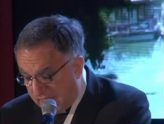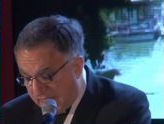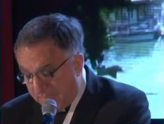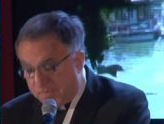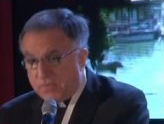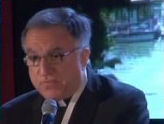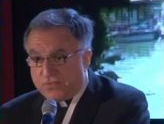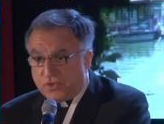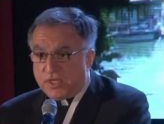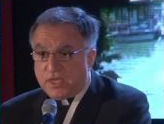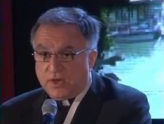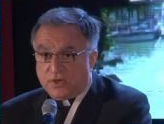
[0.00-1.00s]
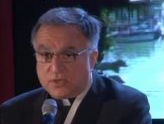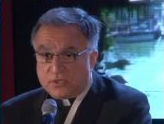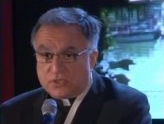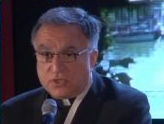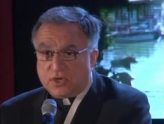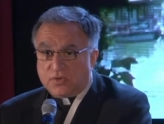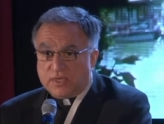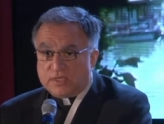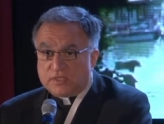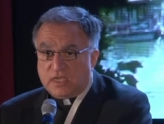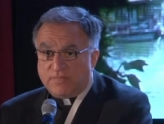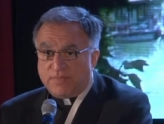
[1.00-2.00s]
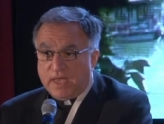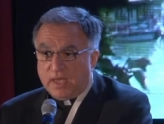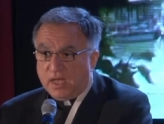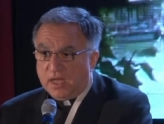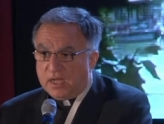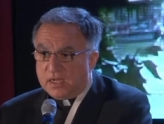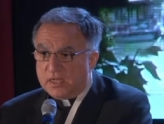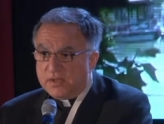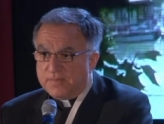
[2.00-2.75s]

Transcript: have been fully understood or received by all.